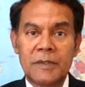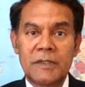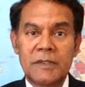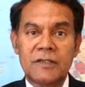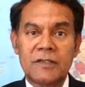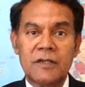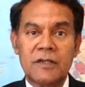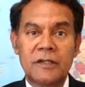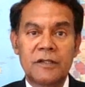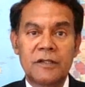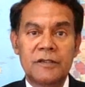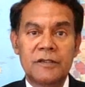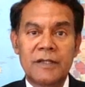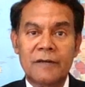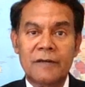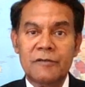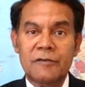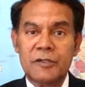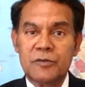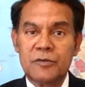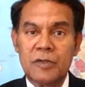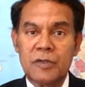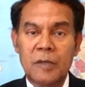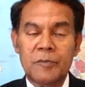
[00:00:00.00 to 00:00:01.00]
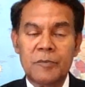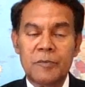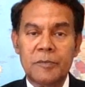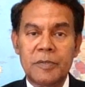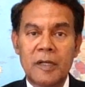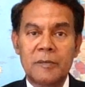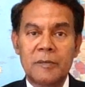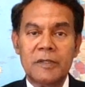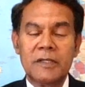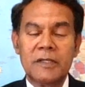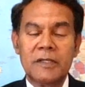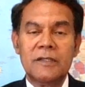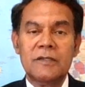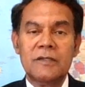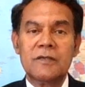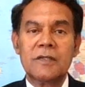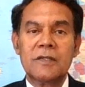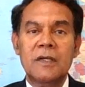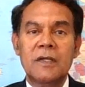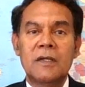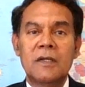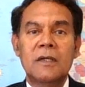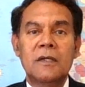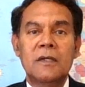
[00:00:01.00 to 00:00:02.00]
And these are the Never Trump
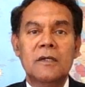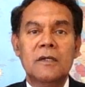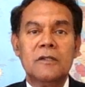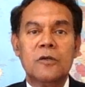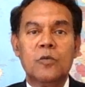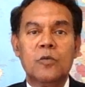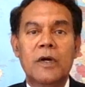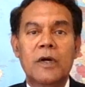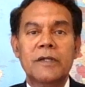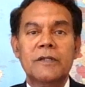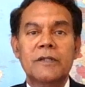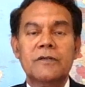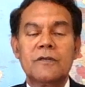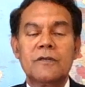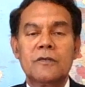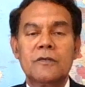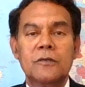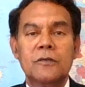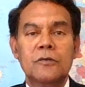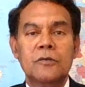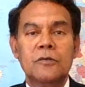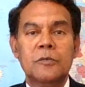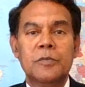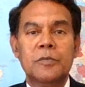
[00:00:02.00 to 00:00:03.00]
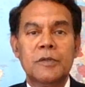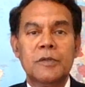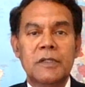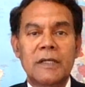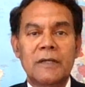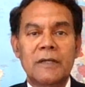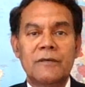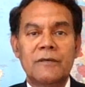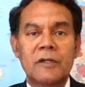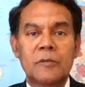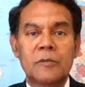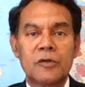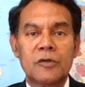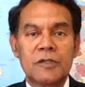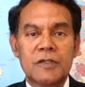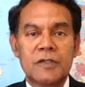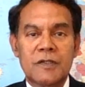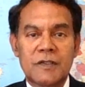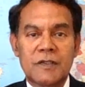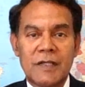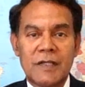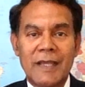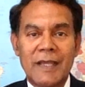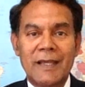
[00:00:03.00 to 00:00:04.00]
Republicans, the ones who believe in a more
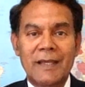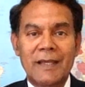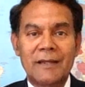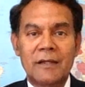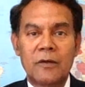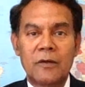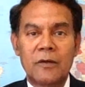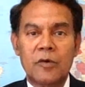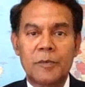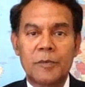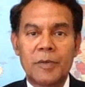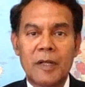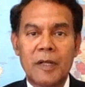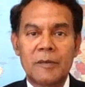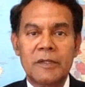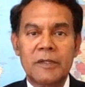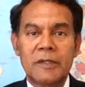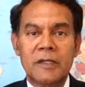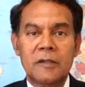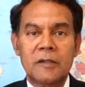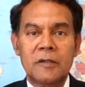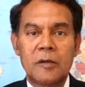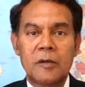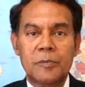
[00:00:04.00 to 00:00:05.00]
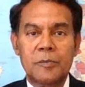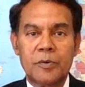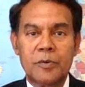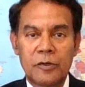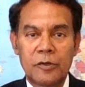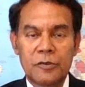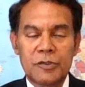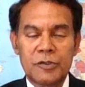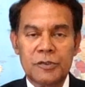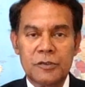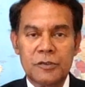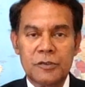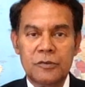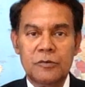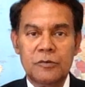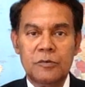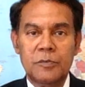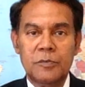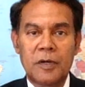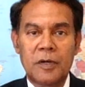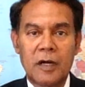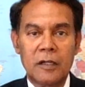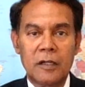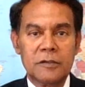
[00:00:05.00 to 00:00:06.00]
sane Republican approach to
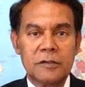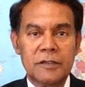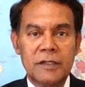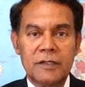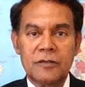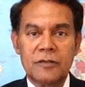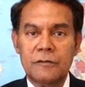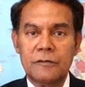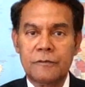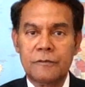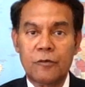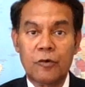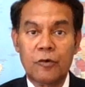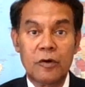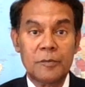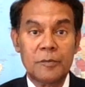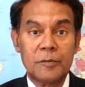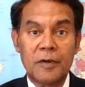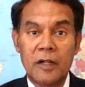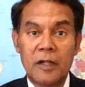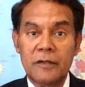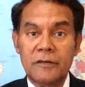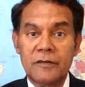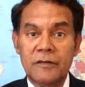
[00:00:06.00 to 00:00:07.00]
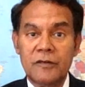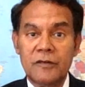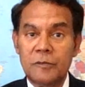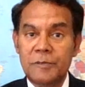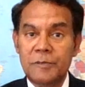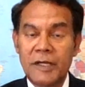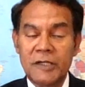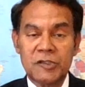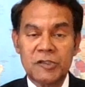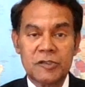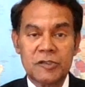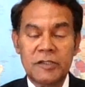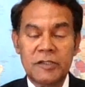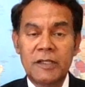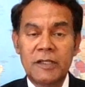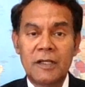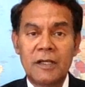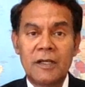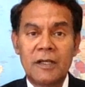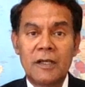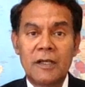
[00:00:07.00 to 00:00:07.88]
politics, to foreign policy especially.